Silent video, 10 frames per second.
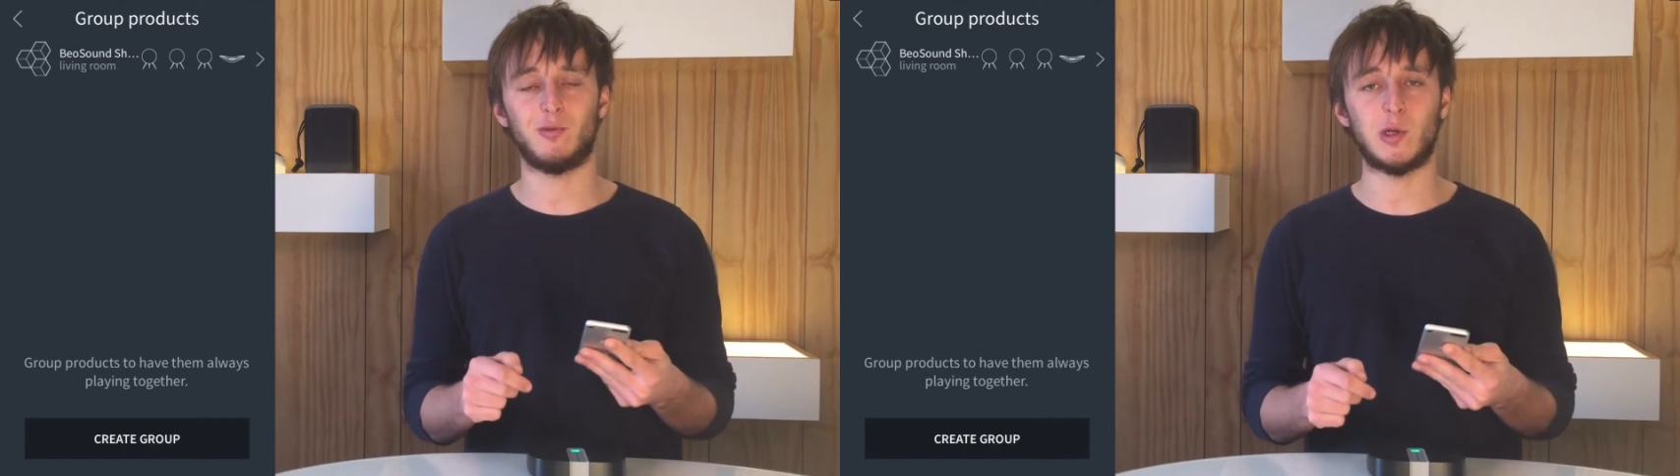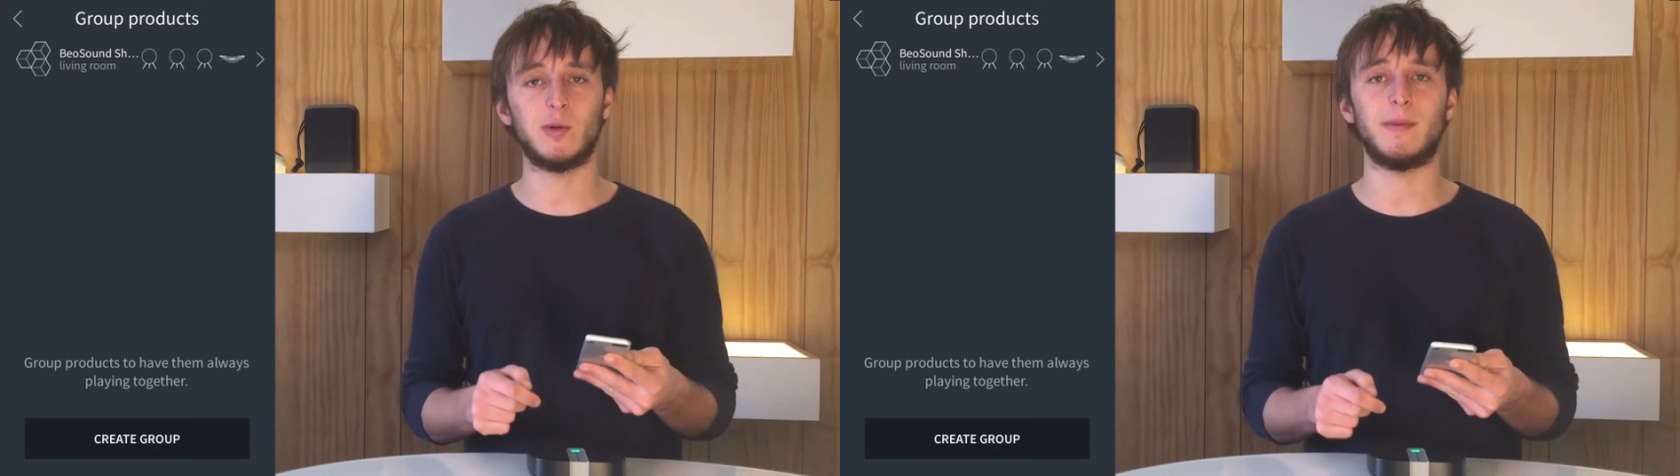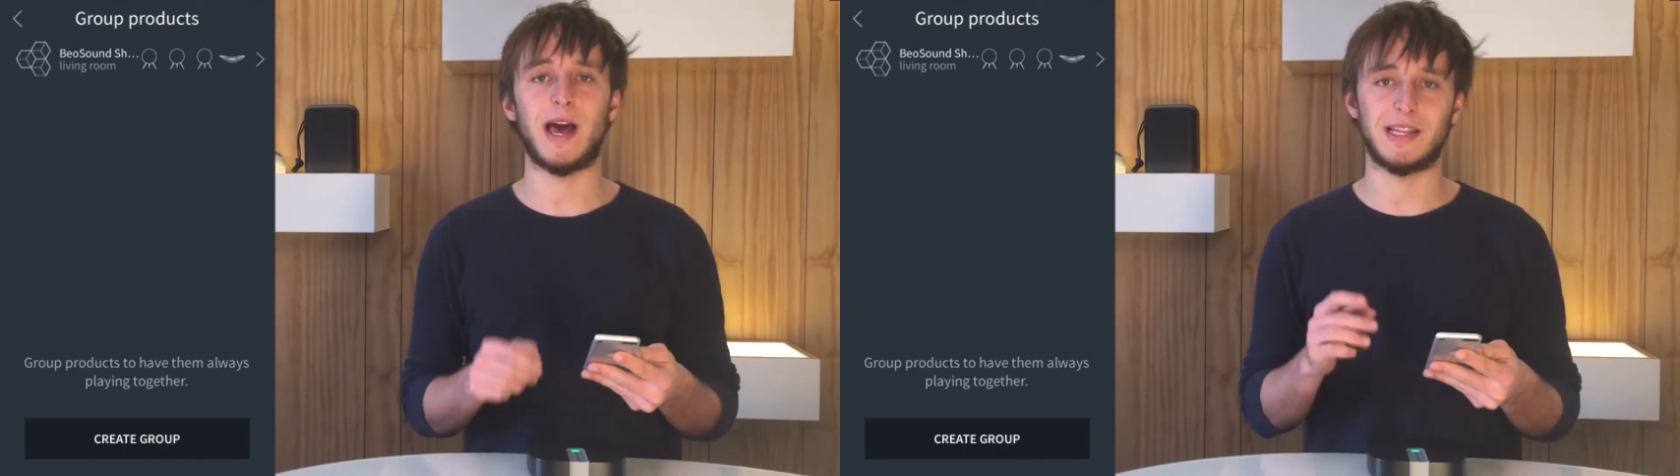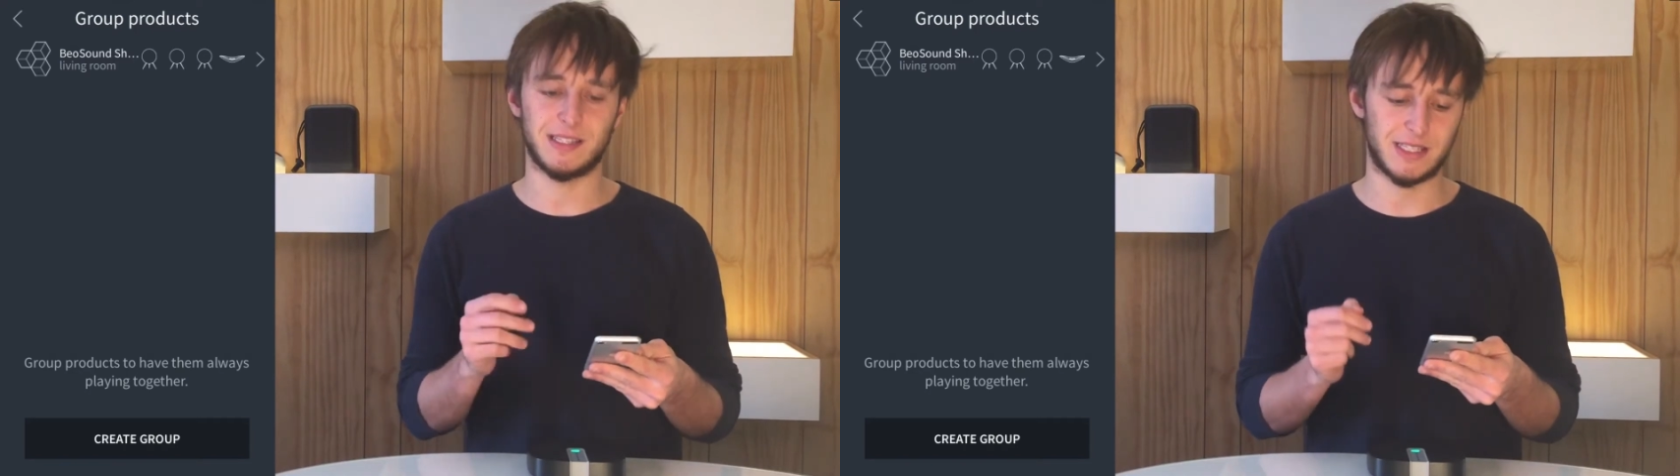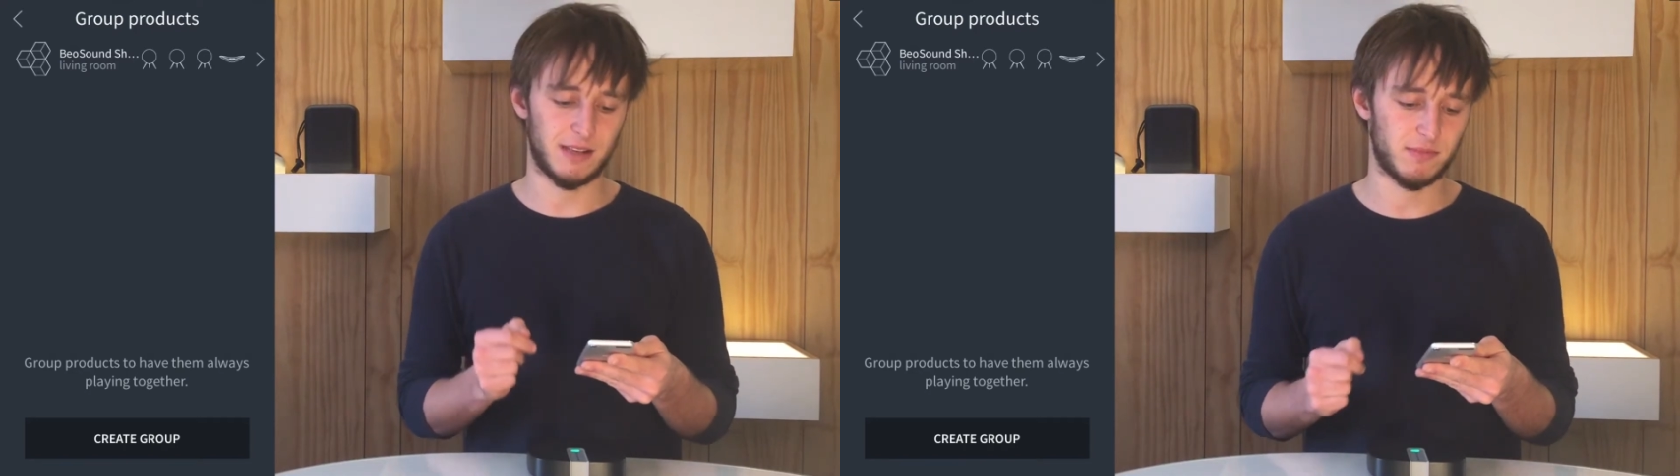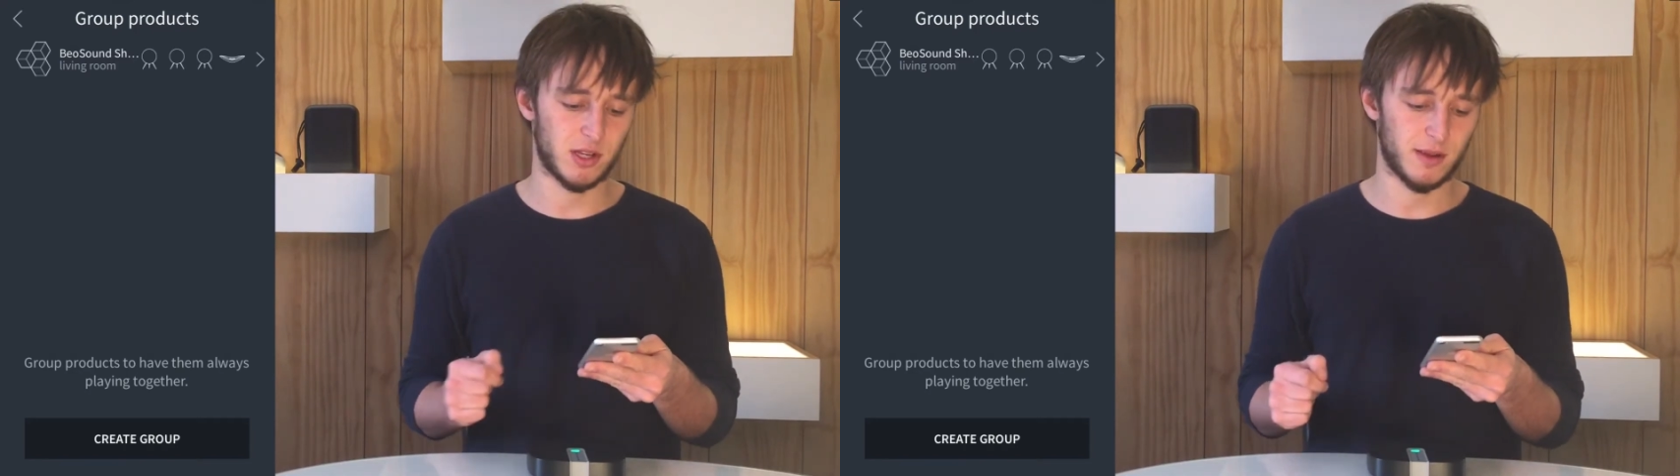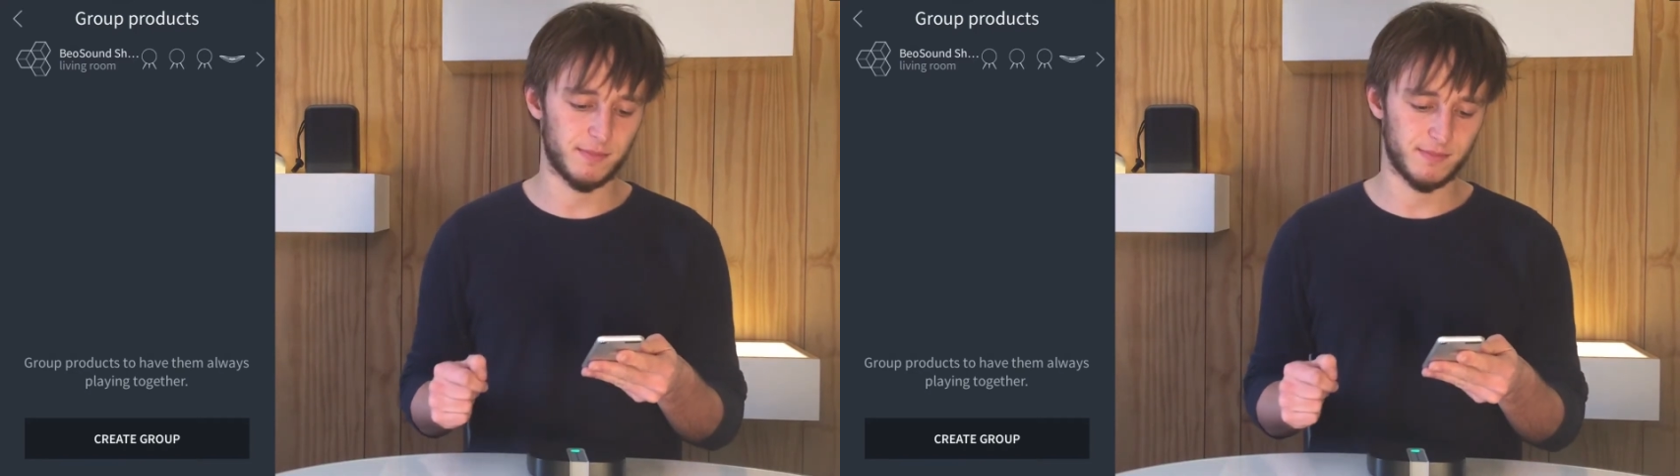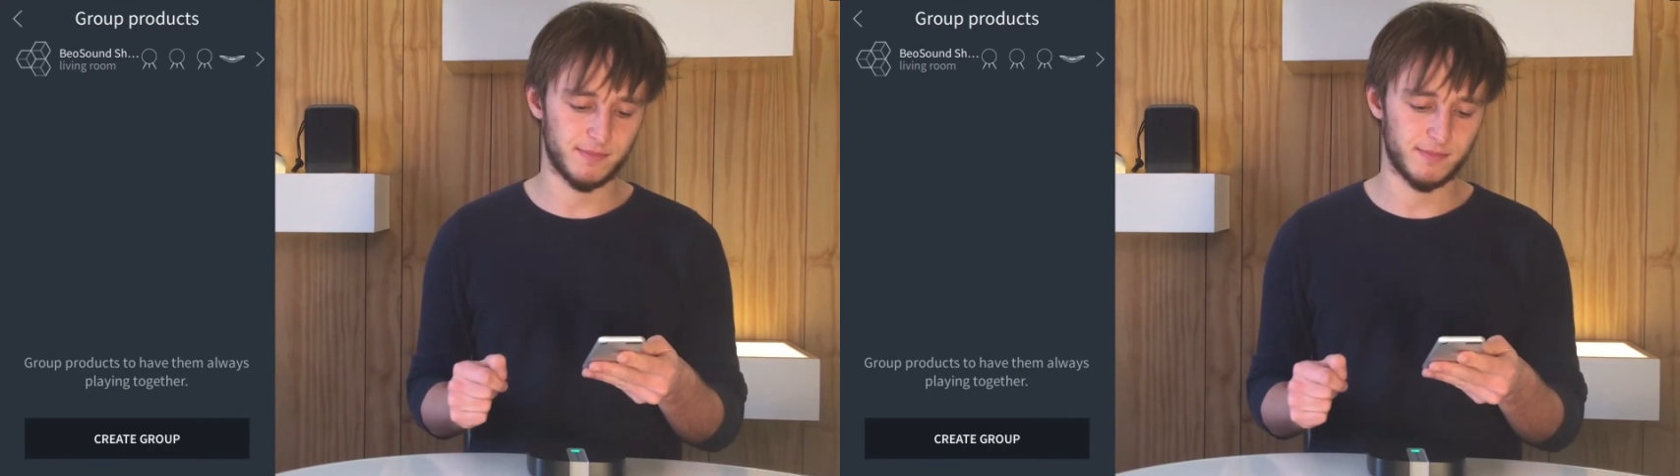room at the same time.